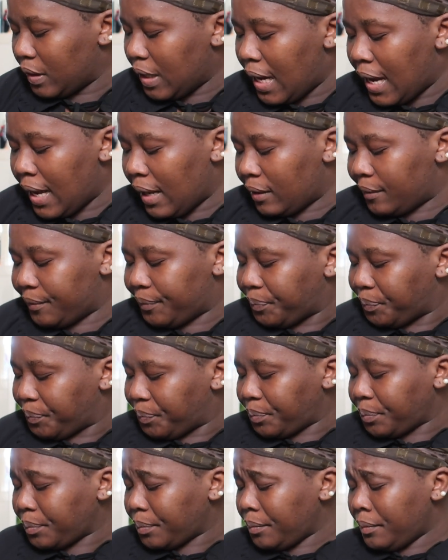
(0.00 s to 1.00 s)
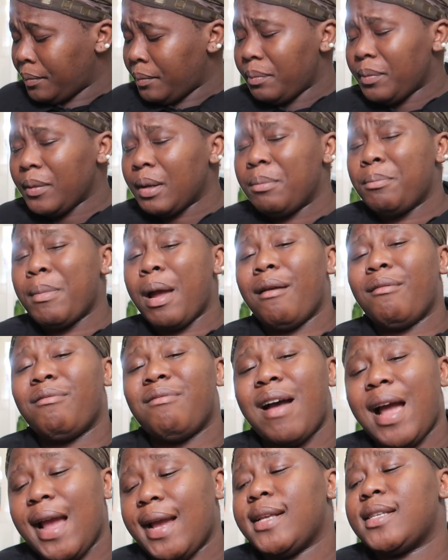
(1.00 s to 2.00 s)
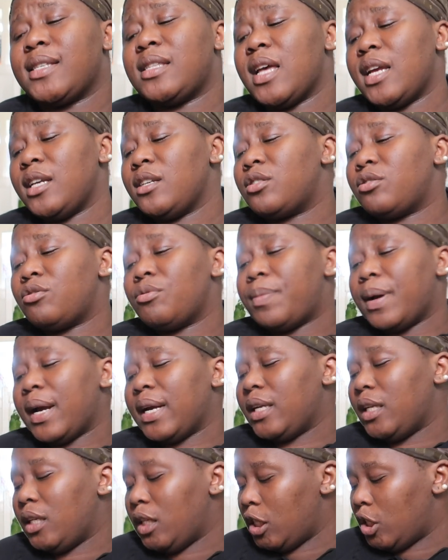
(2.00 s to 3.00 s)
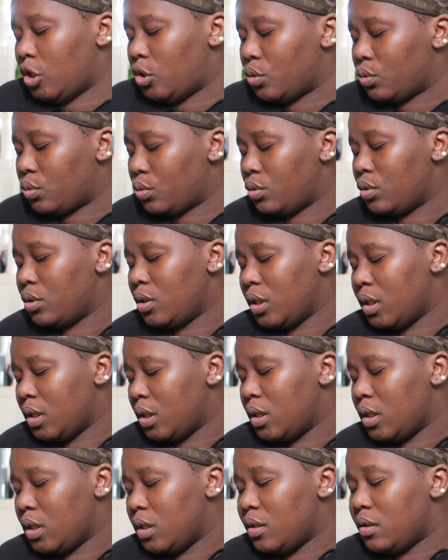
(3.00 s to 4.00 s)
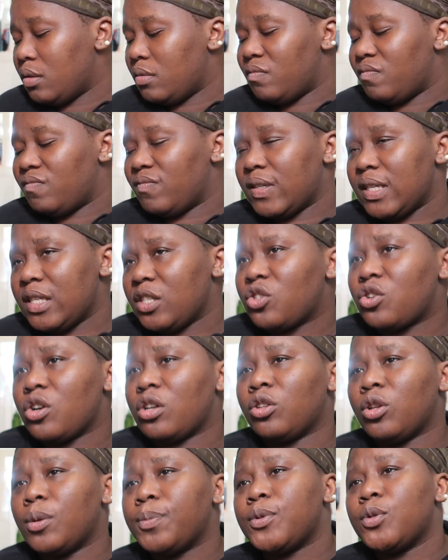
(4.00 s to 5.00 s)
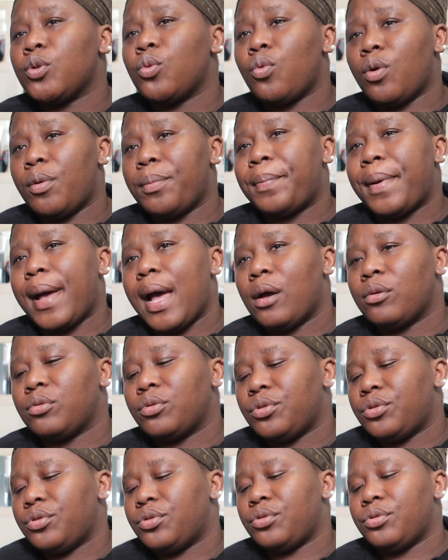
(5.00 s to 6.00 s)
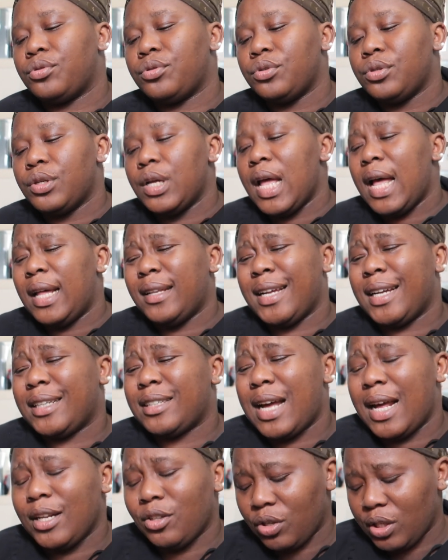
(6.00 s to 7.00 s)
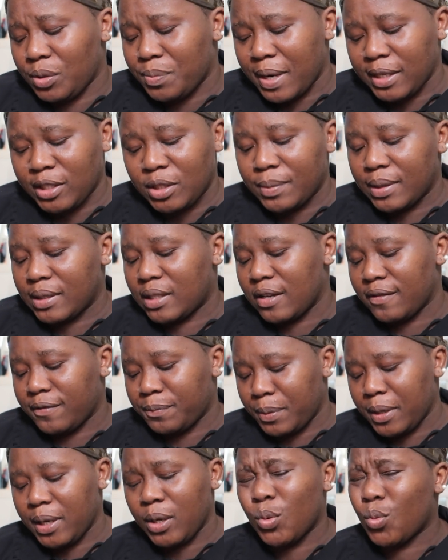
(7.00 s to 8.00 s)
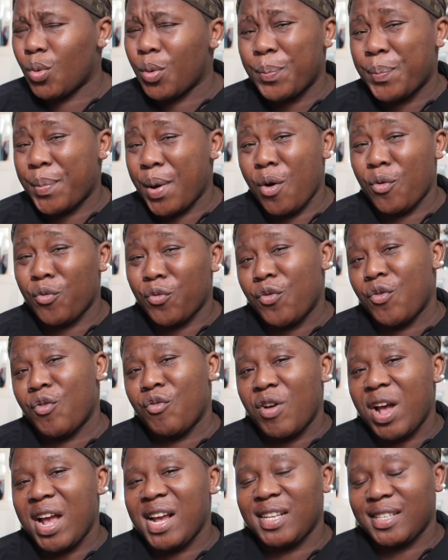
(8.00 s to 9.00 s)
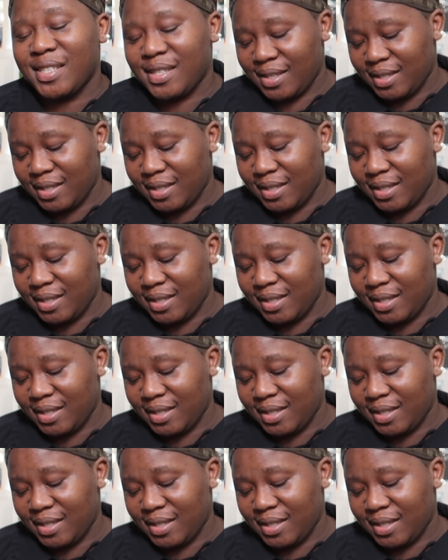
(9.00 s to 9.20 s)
and my rice that I used to buy in Lidl is gone up to one pound. And I cannot imagine myself paying one pound for rice.